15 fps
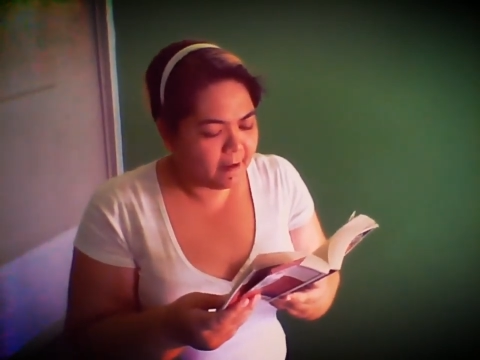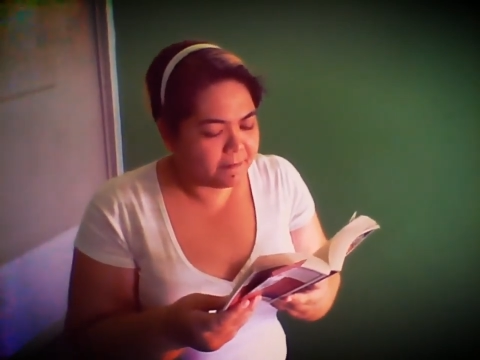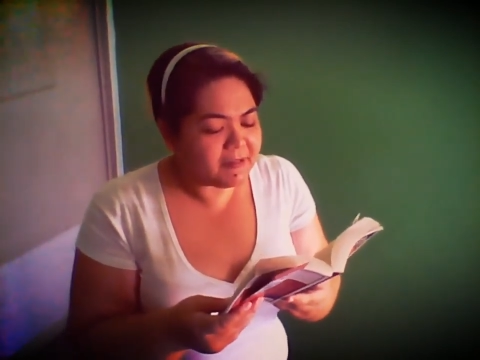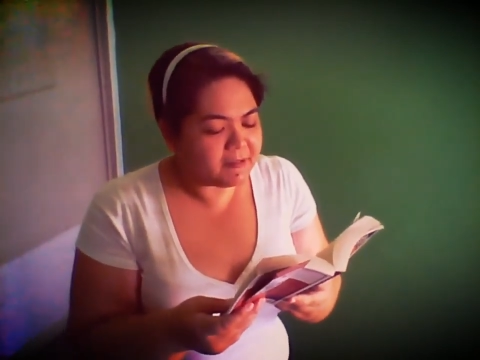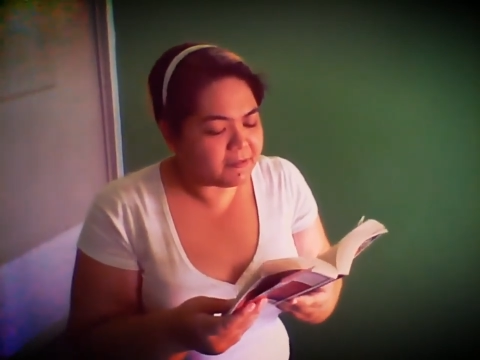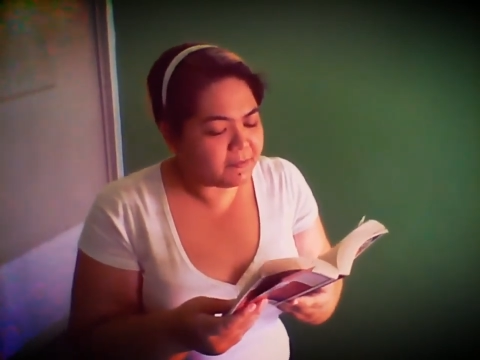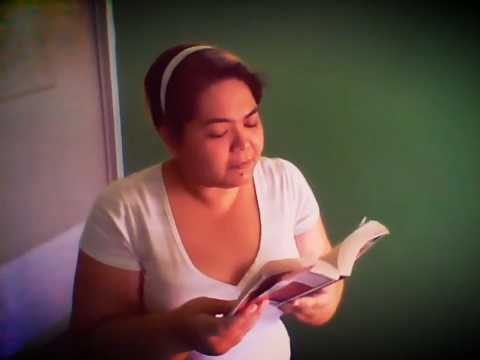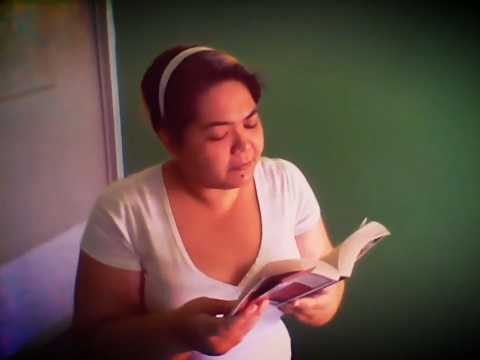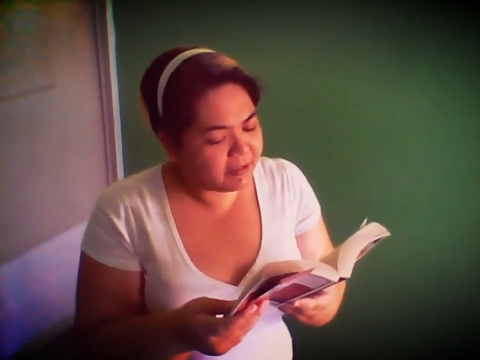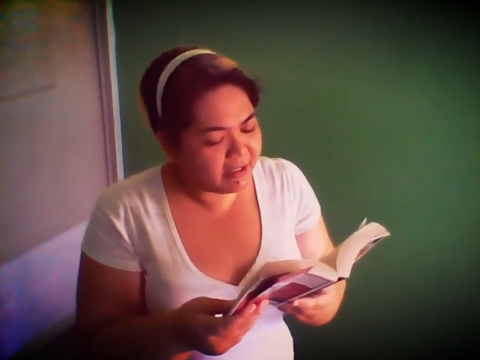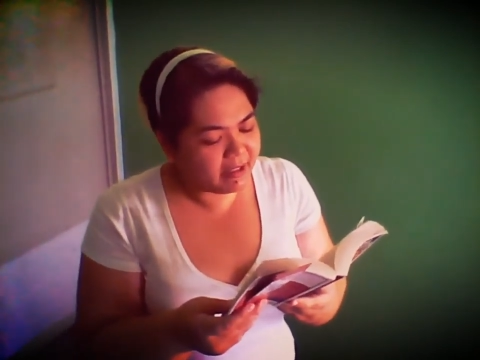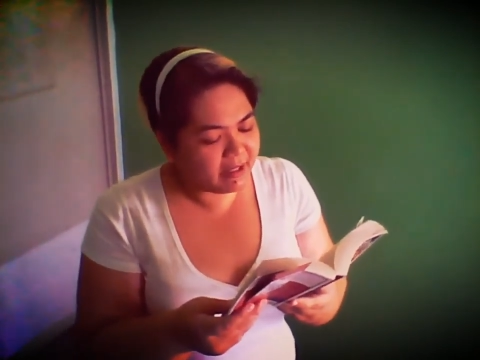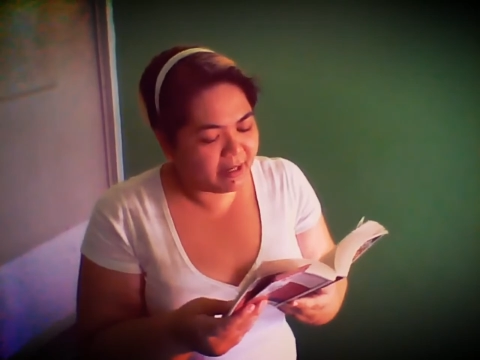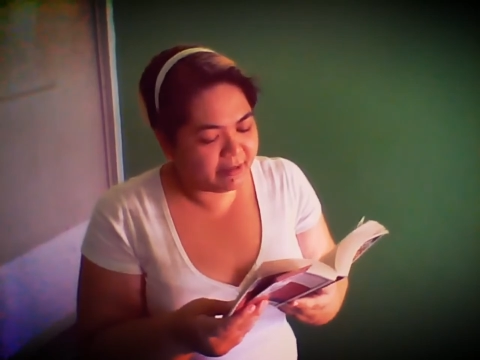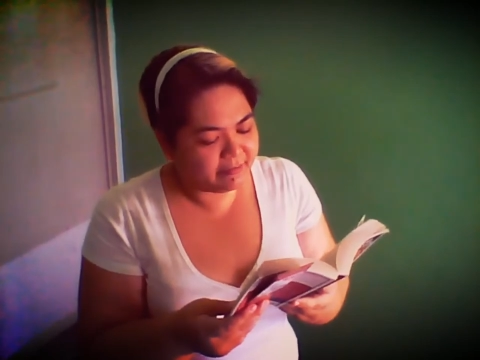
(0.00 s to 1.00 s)
Mrs.
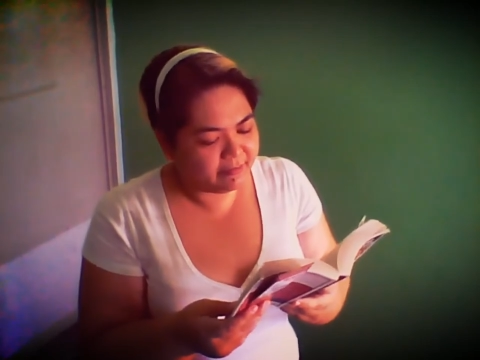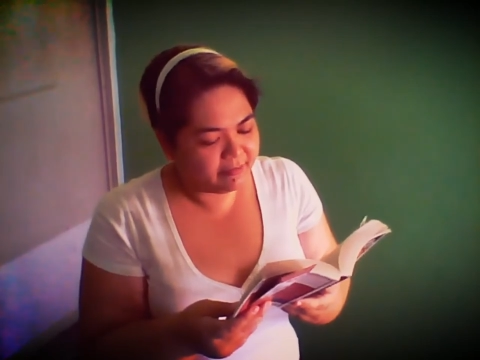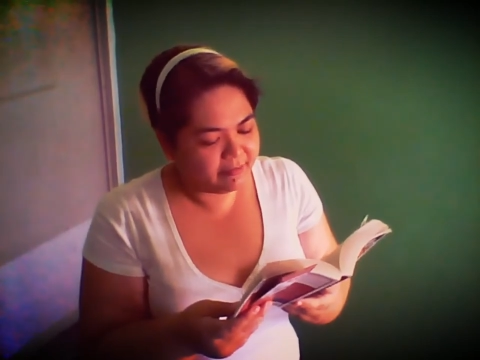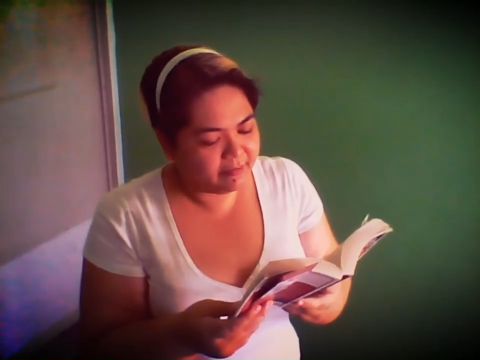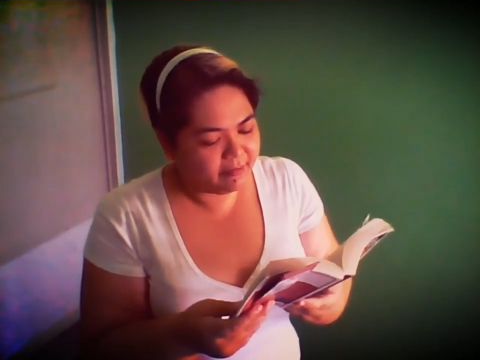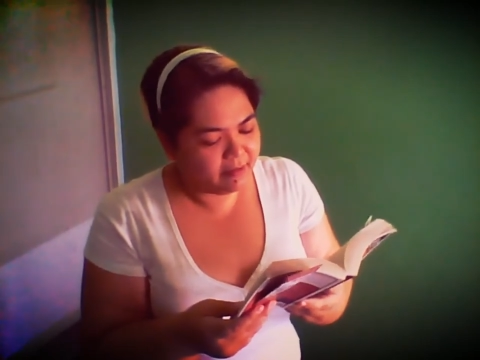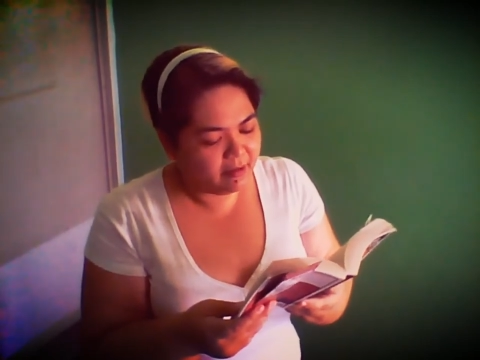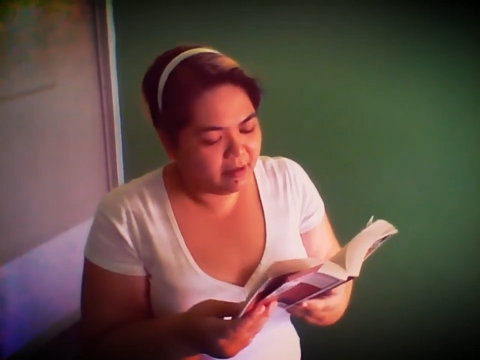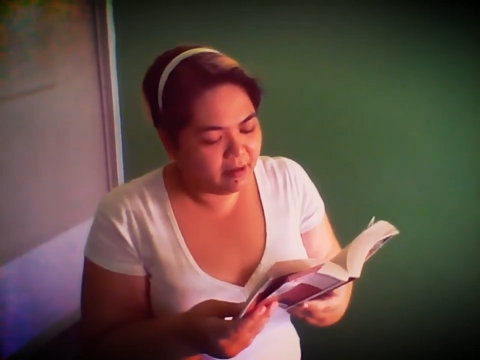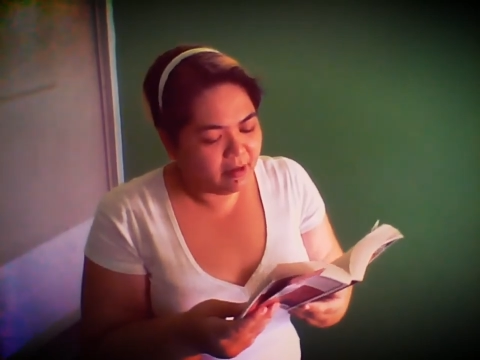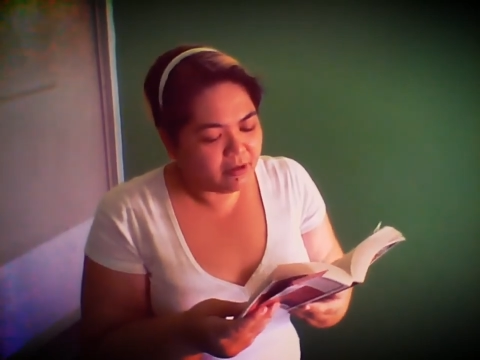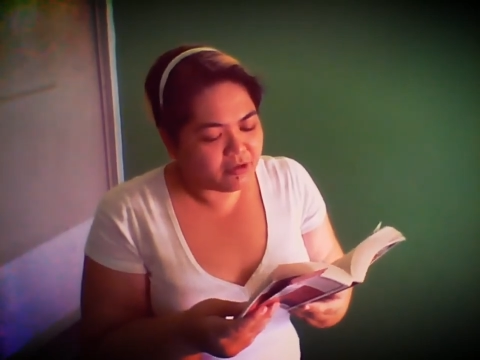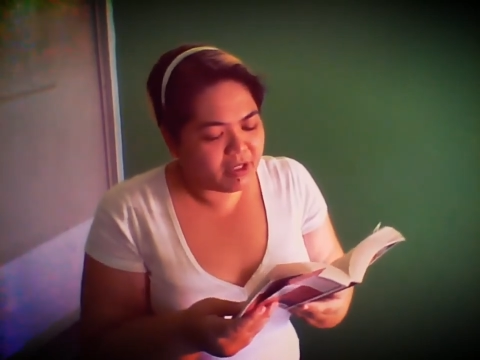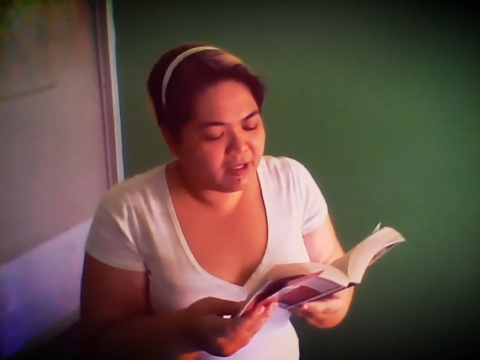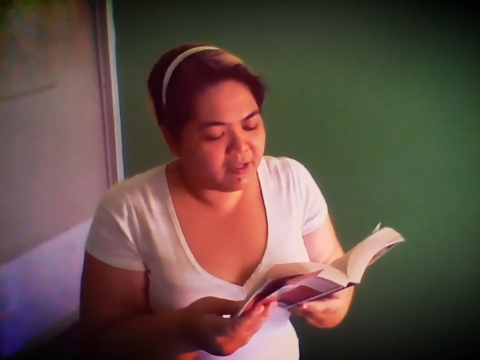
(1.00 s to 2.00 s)
Urrutia,
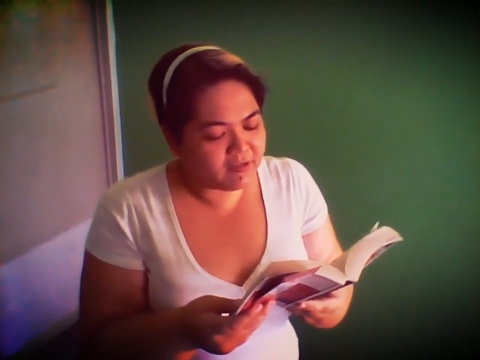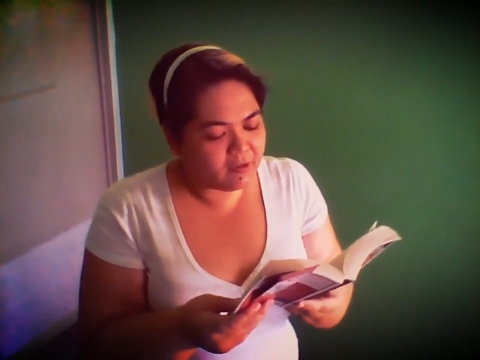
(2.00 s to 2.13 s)
she